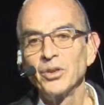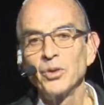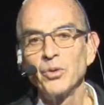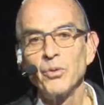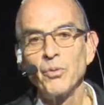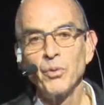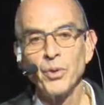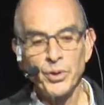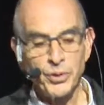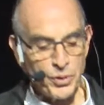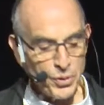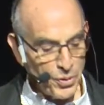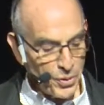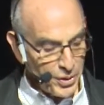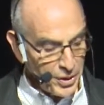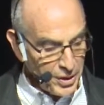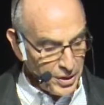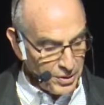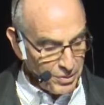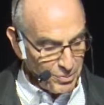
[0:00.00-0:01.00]
We're
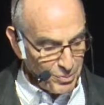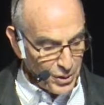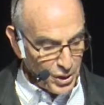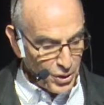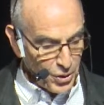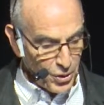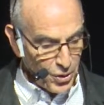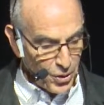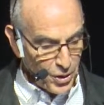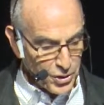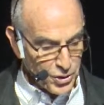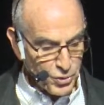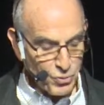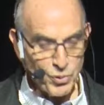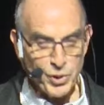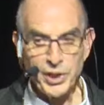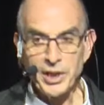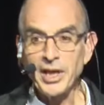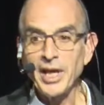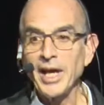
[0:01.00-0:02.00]
doing it because
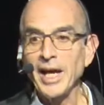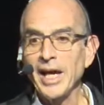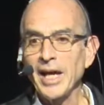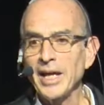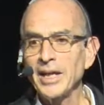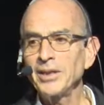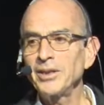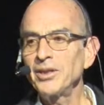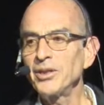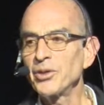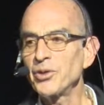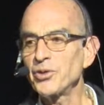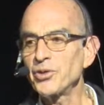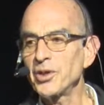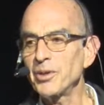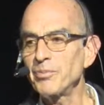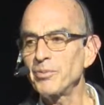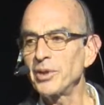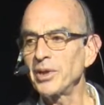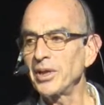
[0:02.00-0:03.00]
we can. There's
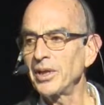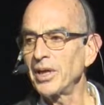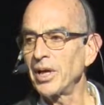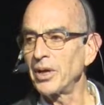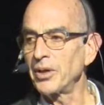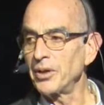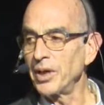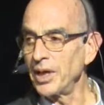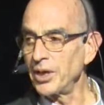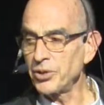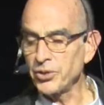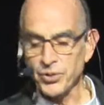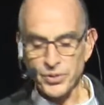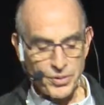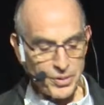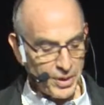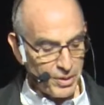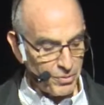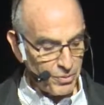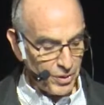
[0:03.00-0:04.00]
something in our
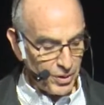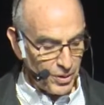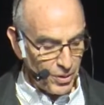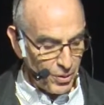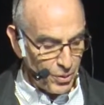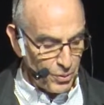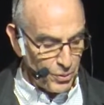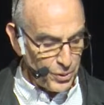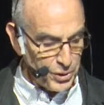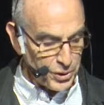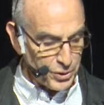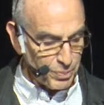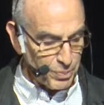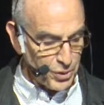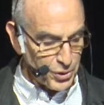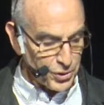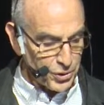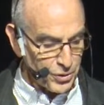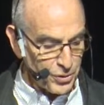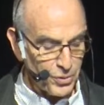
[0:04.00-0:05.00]
nature that will always
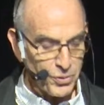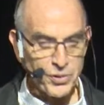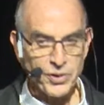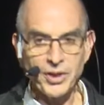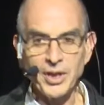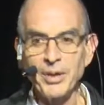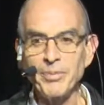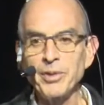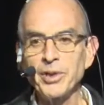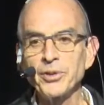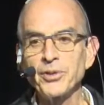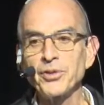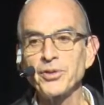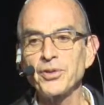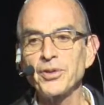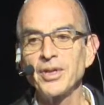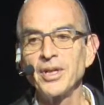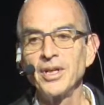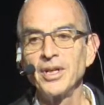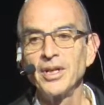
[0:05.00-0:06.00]
push those
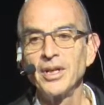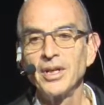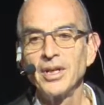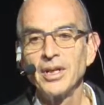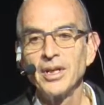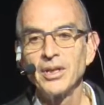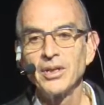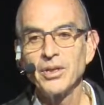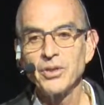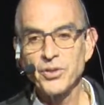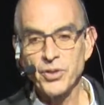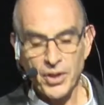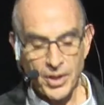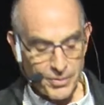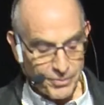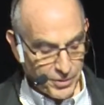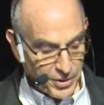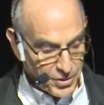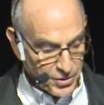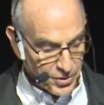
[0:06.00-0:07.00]
limits. There's
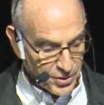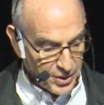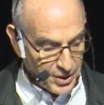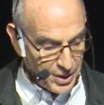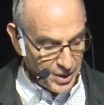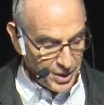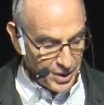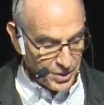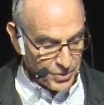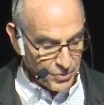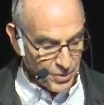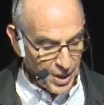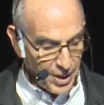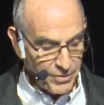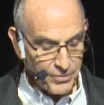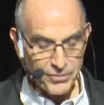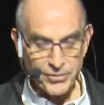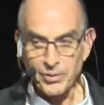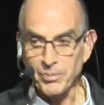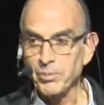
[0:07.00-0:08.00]
obviously a
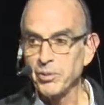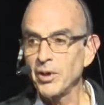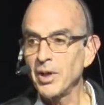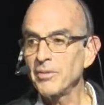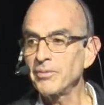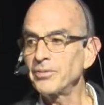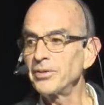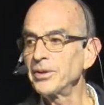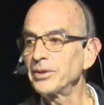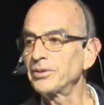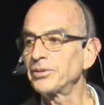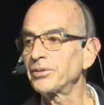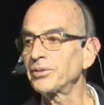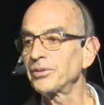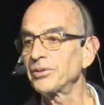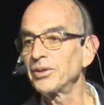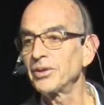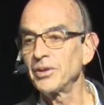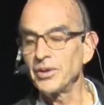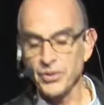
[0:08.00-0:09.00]
drive for profit.
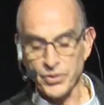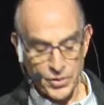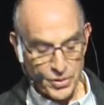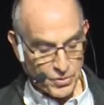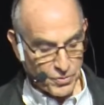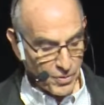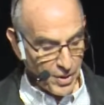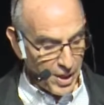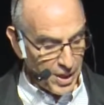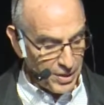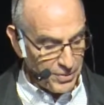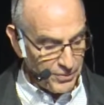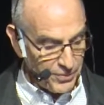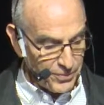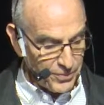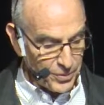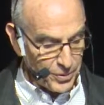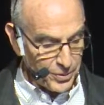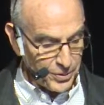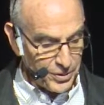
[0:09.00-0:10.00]
There's a drive
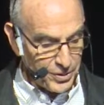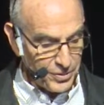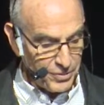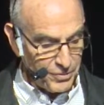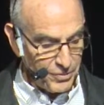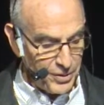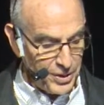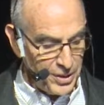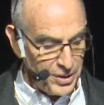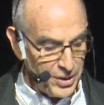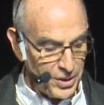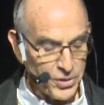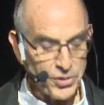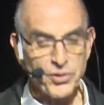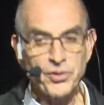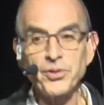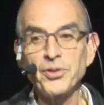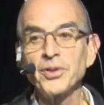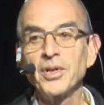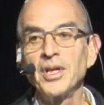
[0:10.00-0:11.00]
for
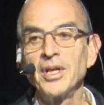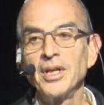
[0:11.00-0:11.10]
convenience.